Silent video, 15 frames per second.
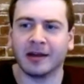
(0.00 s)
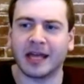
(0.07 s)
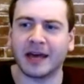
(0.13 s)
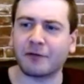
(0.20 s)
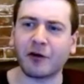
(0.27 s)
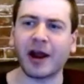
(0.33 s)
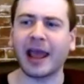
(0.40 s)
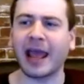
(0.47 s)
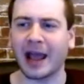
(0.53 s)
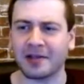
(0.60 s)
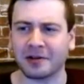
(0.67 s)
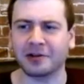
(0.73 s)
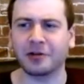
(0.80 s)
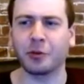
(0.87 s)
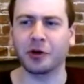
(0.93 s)
Give her a
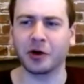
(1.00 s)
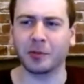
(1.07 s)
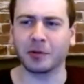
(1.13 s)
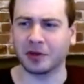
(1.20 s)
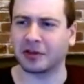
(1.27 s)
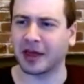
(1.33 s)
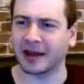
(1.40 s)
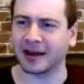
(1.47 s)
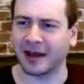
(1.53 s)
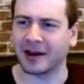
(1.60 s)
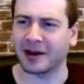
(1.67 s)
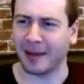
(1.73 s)
hand on Twitter, but it's getting kind of